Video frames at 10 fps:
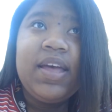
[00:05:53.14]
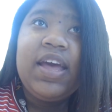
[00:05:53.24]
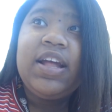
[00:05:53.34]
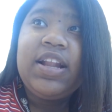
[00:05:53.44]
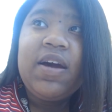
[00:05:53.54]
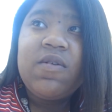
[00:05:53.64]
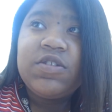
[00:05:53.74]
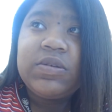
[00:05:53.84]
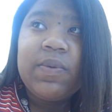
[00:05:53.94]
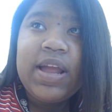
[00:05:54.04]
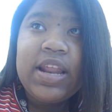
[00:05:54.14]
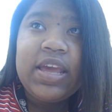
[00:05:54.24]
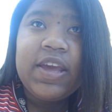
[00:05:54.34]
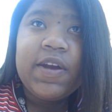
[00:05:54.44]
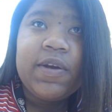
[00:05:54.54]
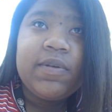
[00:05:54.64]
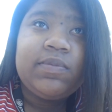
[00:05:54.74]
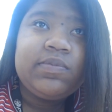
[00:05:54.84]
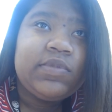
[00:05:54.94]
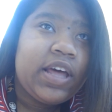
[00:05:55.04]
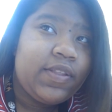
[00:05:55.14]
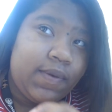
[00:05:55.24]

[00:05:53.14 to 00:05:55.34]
Yay. And now we're just waiting here, like